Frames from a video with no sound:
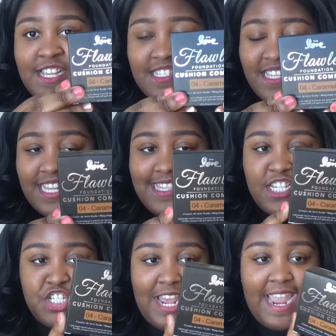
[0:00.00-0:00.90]
This is in the
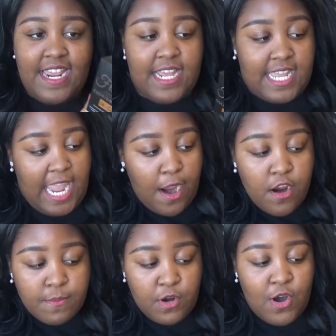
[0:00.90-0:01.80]
shade
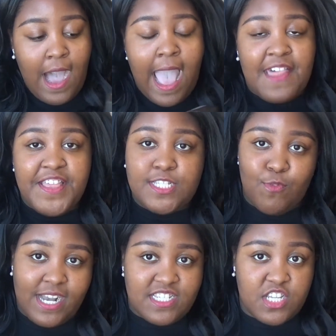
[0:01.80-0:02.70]
Caramel. This
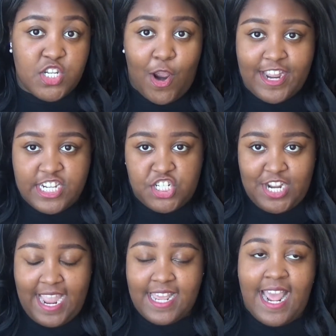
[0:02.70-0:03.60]
was the darkest
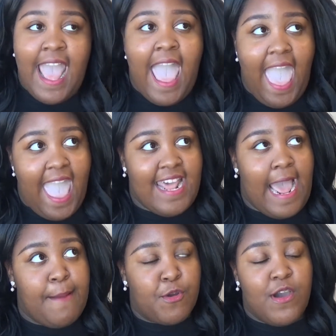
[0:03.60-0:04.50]
shade, and
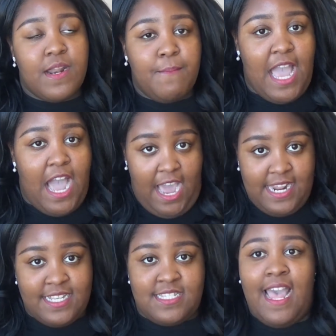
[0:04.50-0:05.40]
I'm going
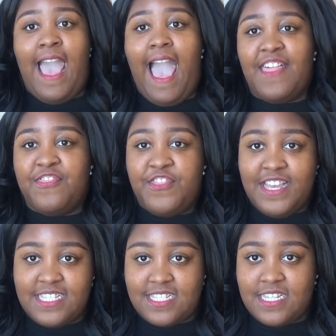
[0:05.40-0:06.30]
honest,
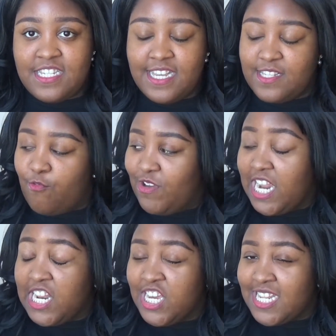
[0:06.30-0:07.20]
this doesn't
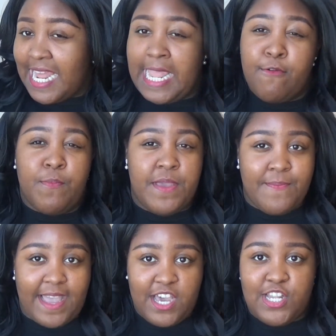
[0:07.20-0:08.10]
really look like it would be
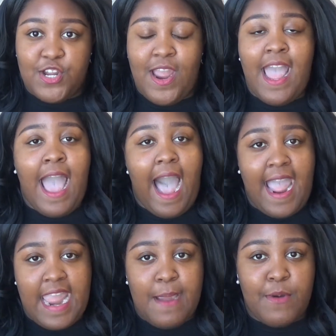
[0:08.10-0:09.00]
my color.
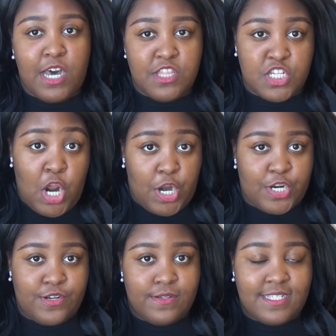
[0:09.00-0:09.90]
I am on the
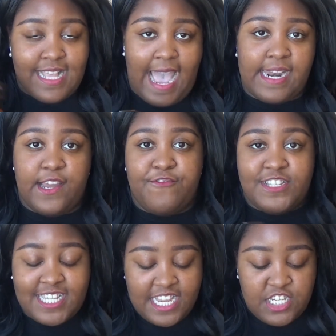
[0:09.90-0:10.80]
darker side of the
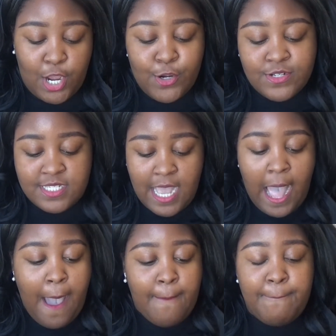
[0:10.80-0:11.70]
skin tones,
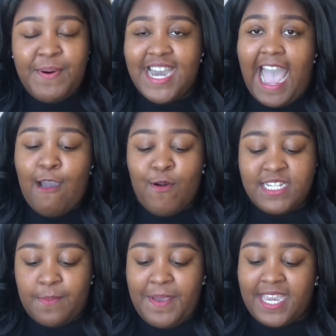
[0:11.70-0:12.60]
but I
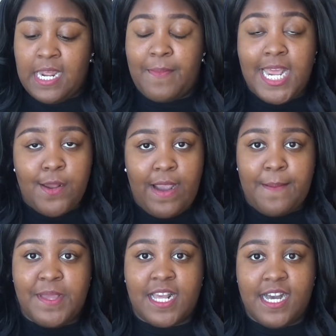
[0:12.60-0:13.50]
want to pick it up anyway
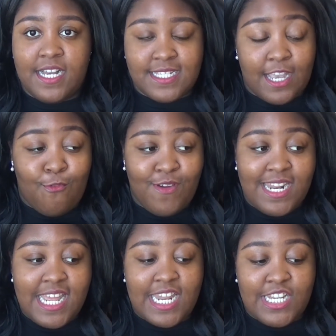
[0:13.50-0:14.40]
because it
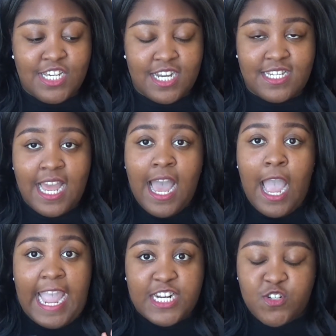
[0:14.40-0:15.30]
really looked
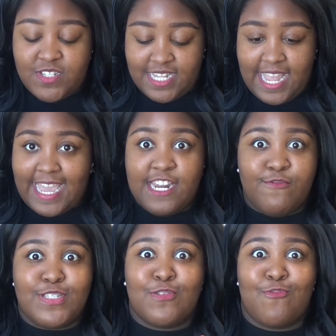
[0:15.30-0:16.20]
interesting and it
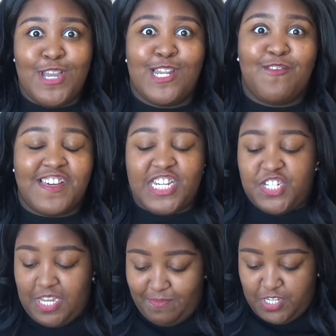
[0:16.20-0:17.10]
was really
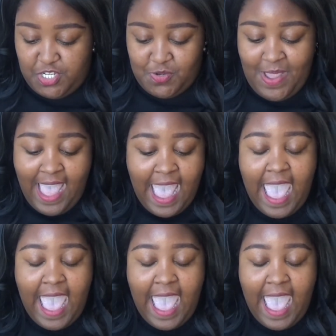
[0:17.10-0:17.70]
cheap too.